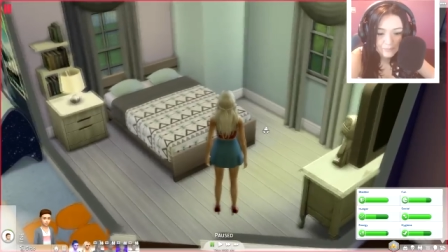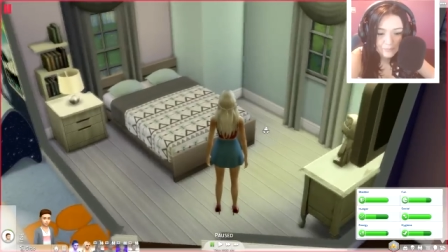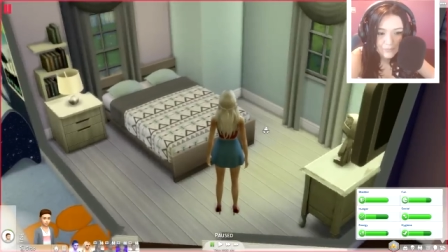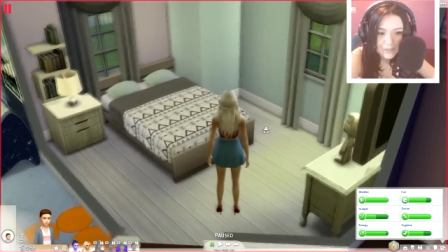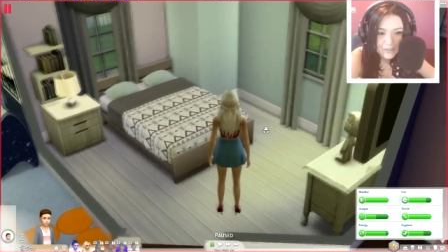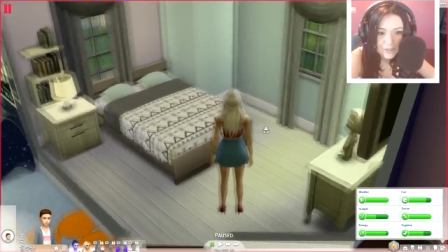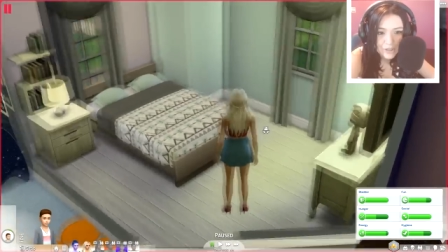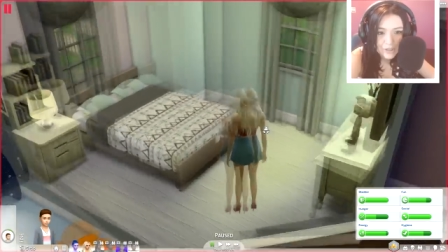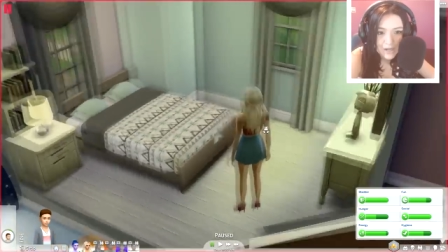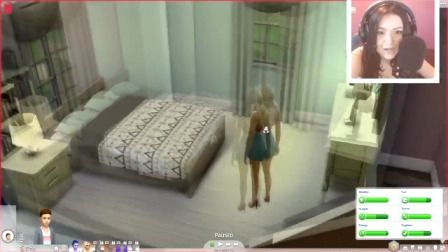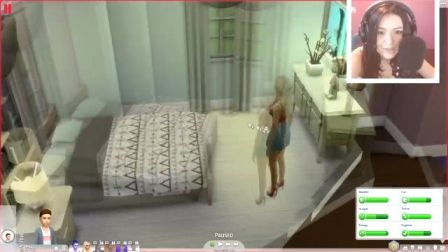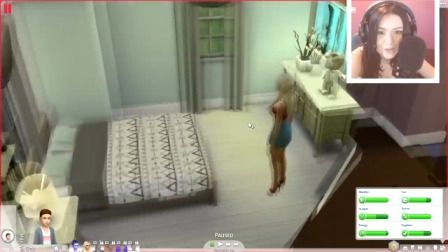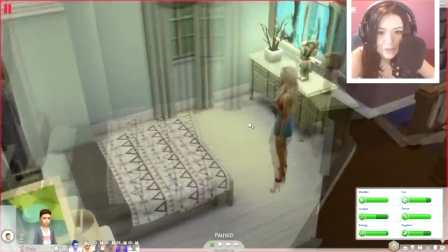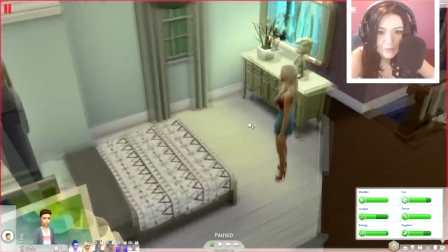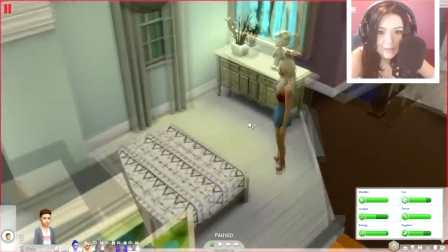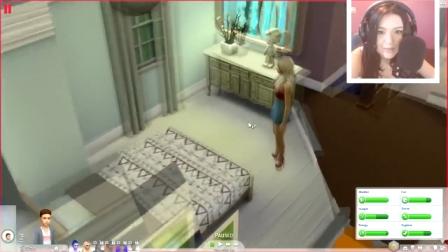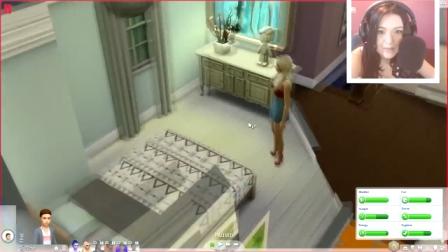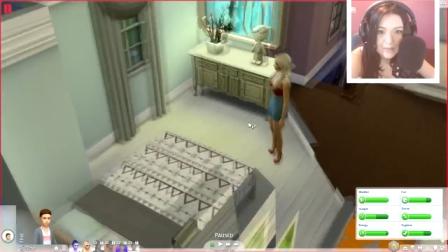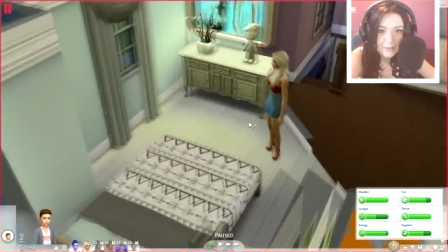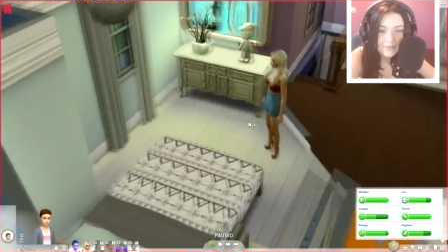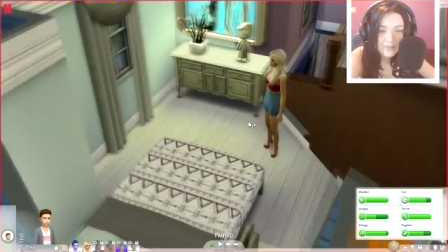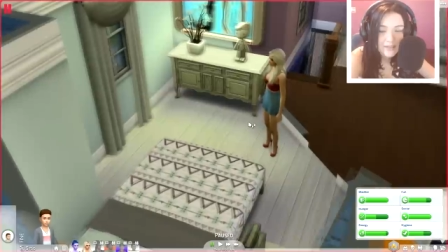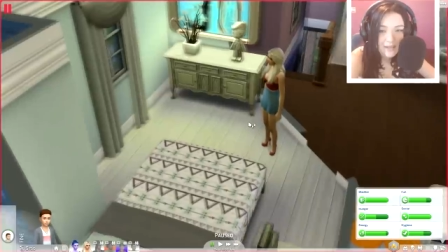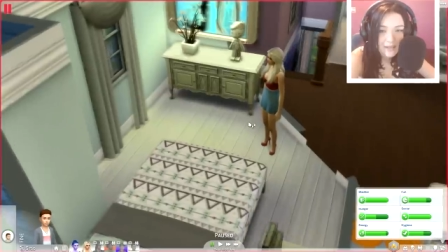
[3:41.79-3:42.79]
He shot two
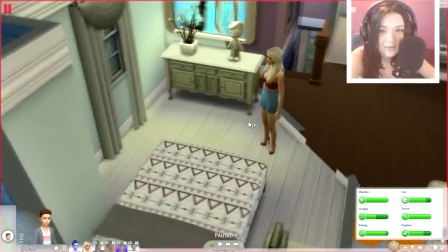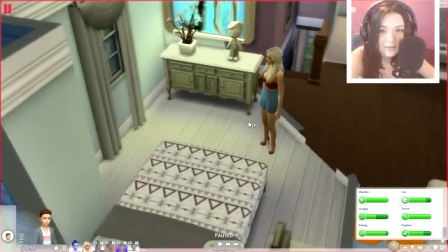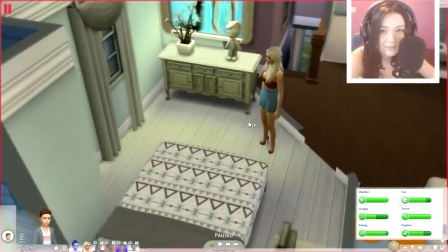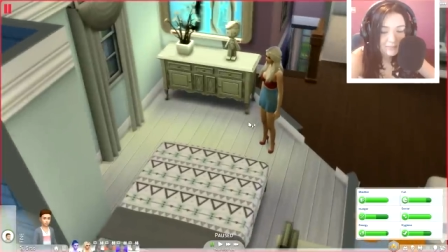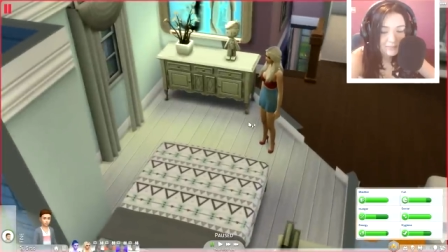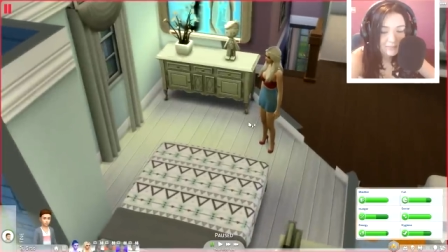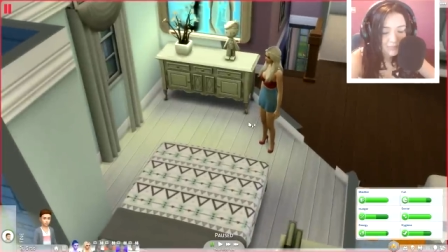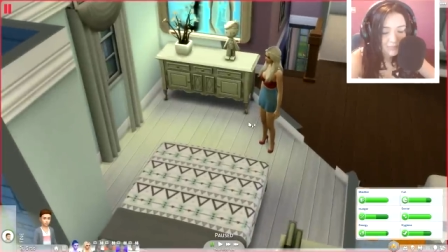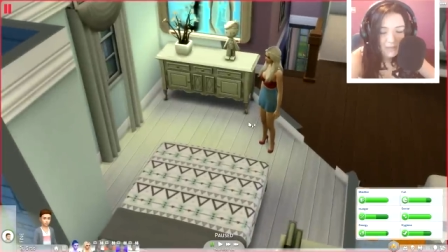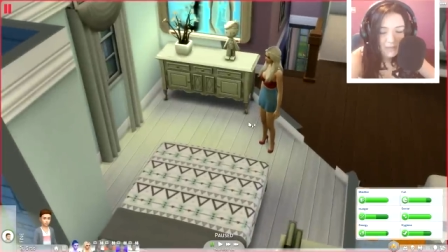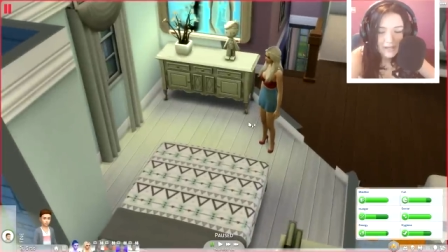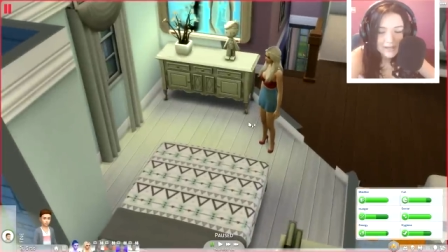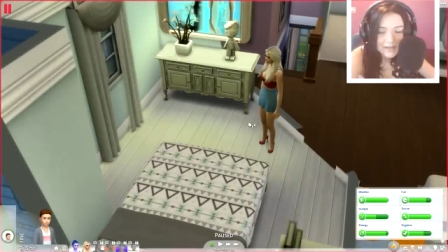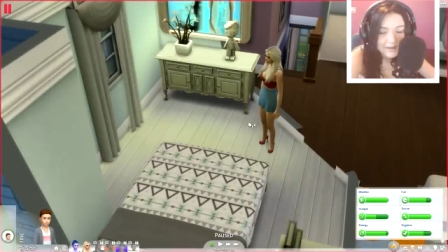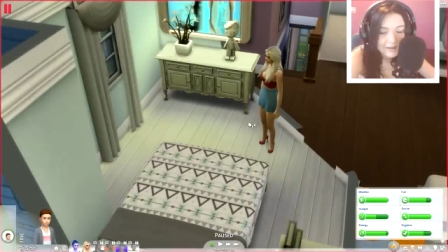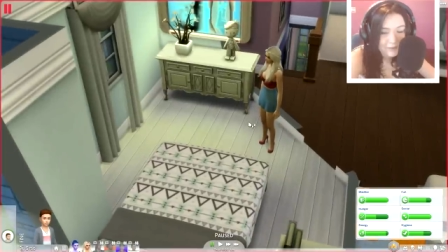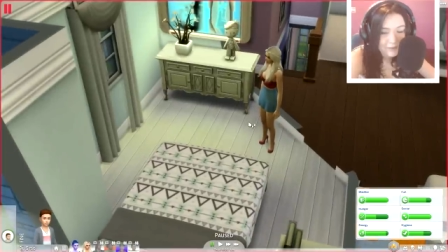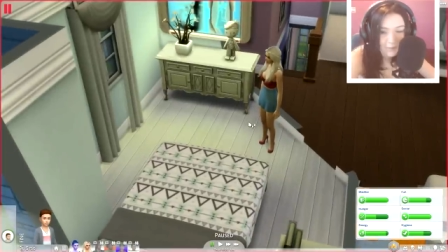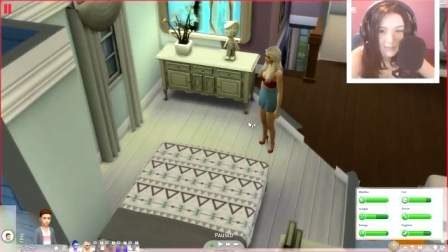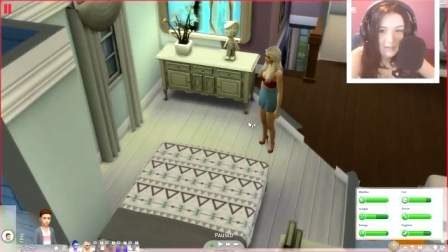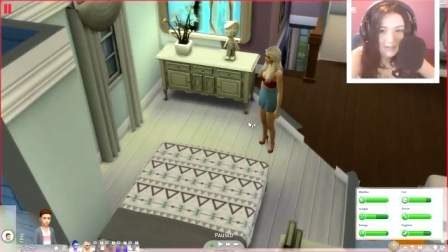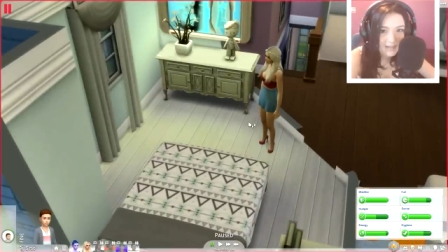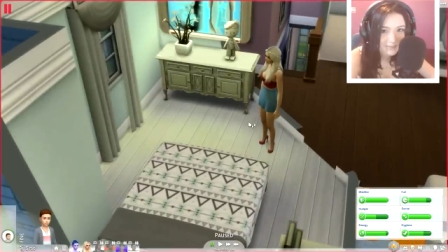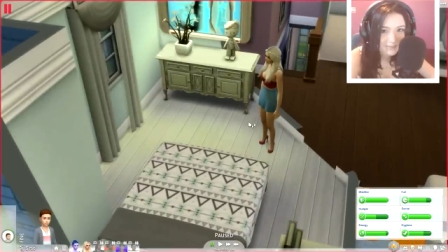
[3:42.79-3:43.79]
babies out. Good enough
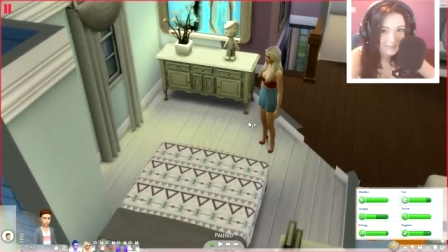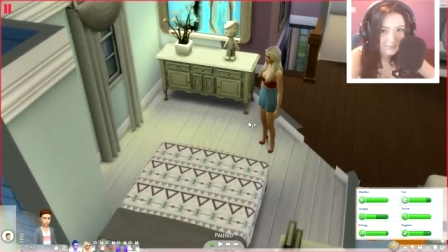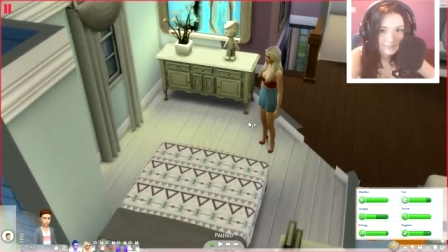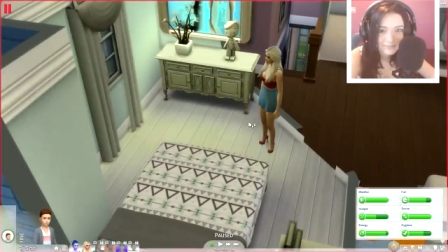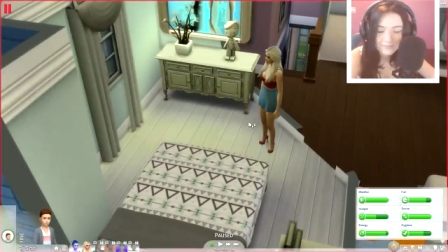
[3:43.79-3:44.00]
for me.